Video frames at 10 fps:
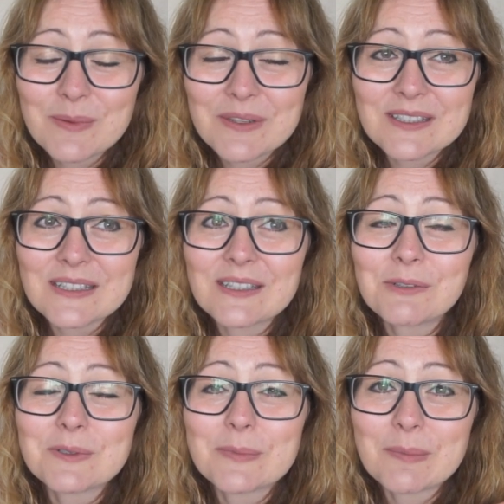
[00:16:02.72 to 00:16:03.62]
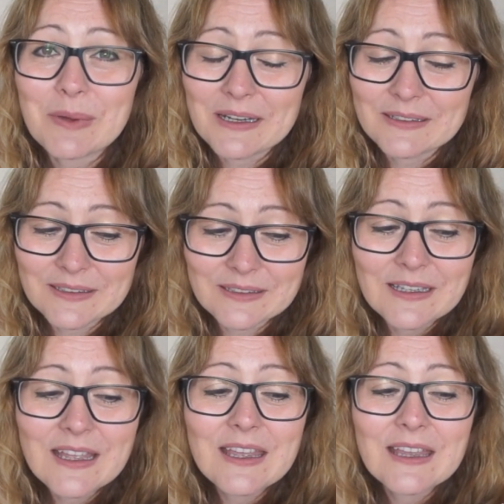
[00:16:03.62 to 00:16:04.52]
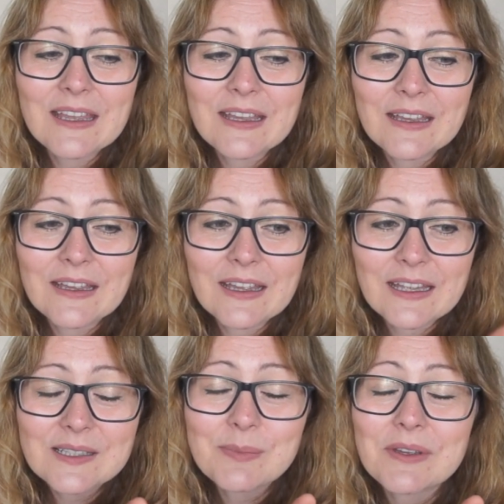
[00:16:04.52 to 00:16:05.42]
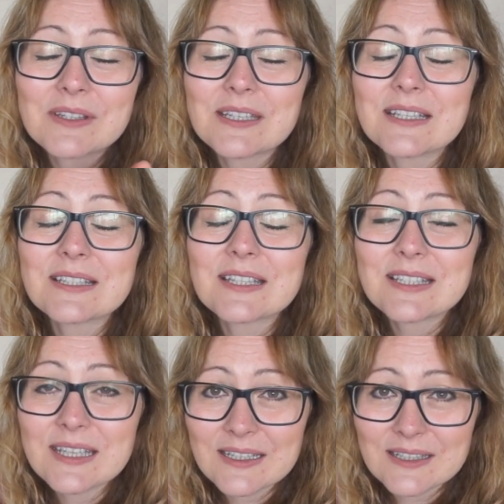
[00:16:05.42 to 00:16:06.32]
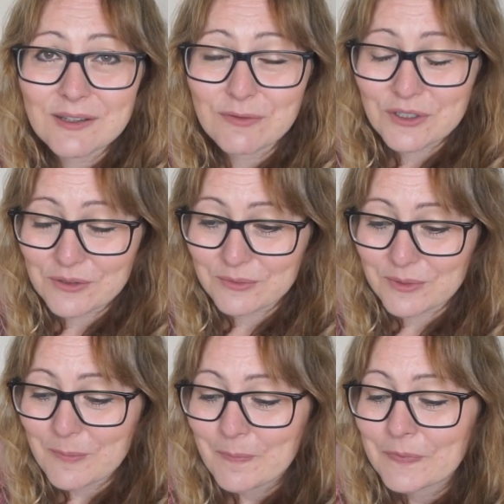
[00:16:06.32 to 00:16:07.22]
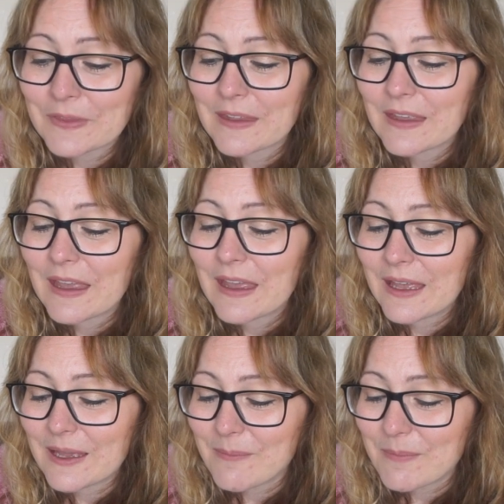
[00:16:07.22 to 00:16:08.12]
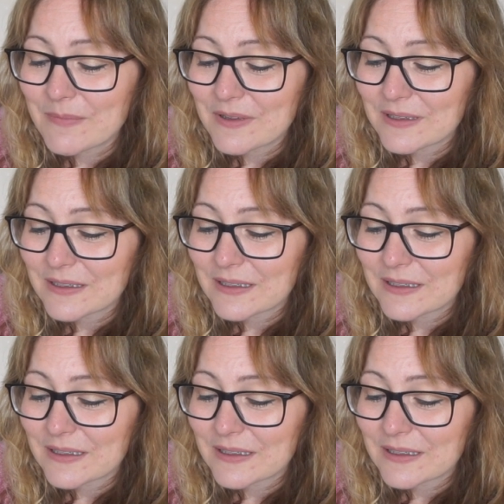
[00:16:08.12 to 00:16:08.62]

birthday, who is my partner. His birthday is the 6th of June. Um,